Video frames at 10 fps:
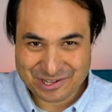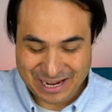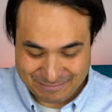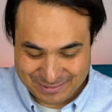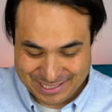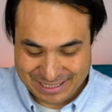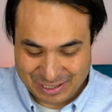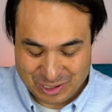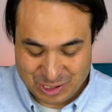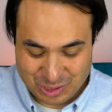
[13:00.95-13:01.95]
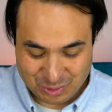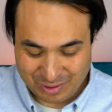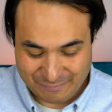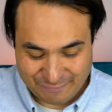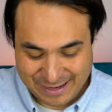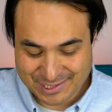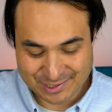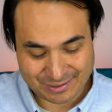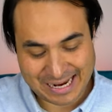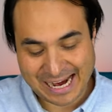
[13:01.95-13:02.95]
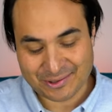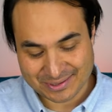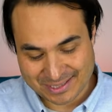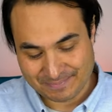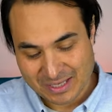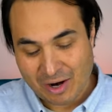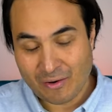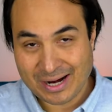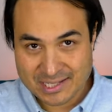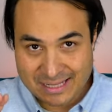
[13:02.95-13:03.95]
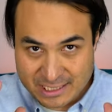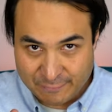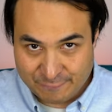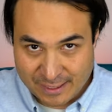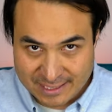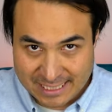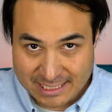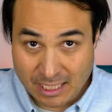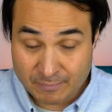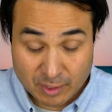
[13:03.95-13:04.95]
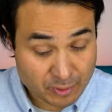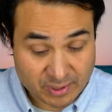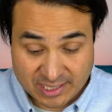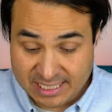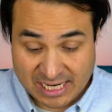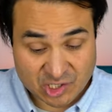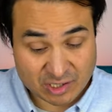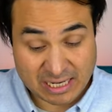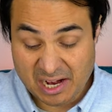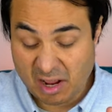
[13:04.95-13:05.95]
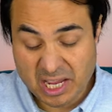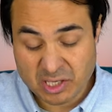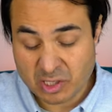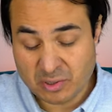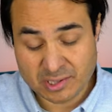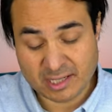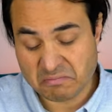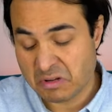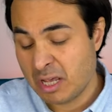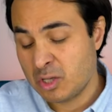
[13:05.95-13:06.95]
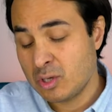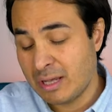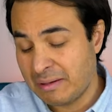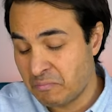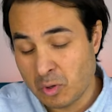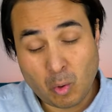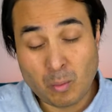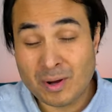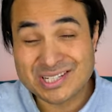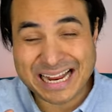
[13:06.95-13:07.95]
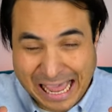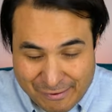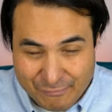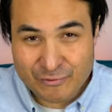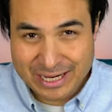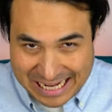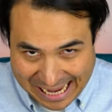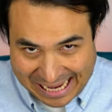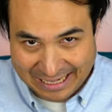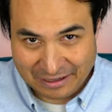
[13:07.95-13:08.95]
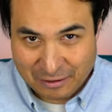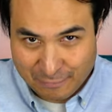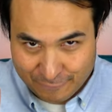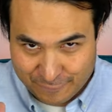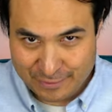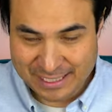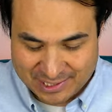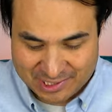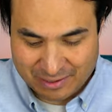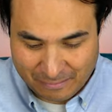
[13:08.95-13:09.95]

and you empty your vessel out. All right, so that's the first setup, the brewing station, and I use it almost every day for this